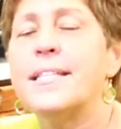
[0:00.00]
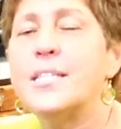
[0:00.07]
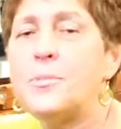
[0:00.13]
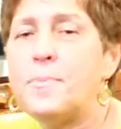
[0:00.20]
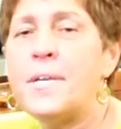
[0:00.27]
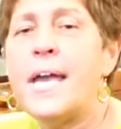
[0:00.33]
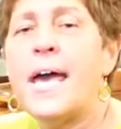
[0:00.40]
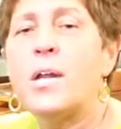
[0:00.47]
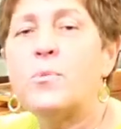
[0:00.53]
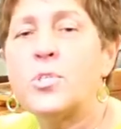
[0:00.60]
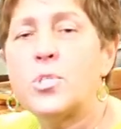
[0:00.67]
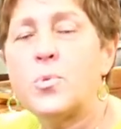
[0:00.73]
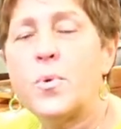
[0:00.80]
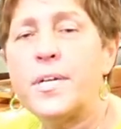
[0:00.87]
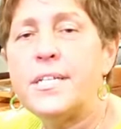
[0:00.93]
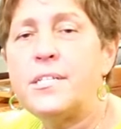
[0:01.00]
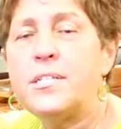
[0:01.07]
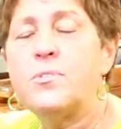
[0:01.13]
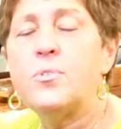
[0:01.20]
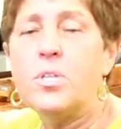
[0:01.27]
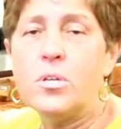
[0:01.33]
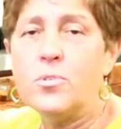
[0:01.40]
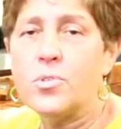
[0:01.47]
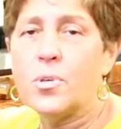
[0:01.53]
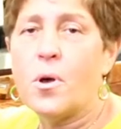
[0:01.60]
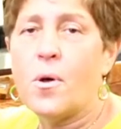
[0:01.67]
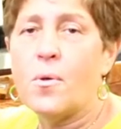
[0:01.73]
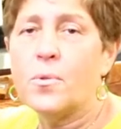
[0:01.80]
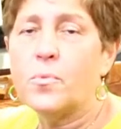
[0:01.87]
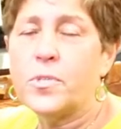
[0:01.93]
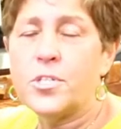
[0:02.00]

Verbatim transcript: This piano is 22 years old,